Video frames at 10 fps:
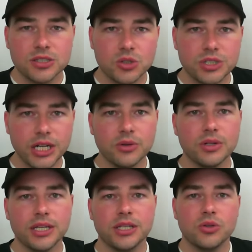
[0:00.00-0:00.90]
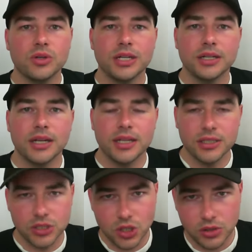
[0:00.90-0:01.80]
So generally, you can
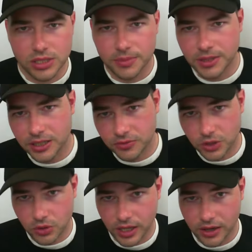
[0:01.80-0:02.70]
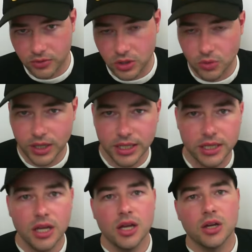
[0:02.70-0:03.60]
install something, if you don't have one
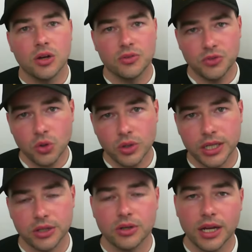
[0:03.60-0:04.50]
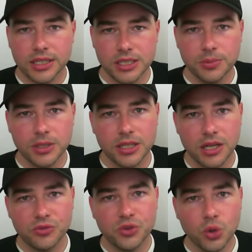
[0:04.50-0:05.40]
already, called a fuel heater, and typically
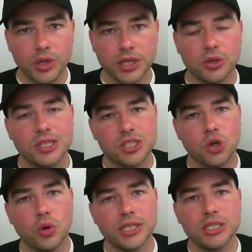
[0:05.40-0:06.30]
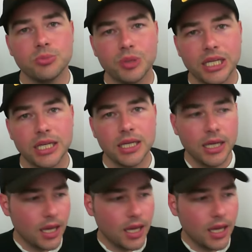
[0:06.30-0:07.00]
that fuel heater is going to be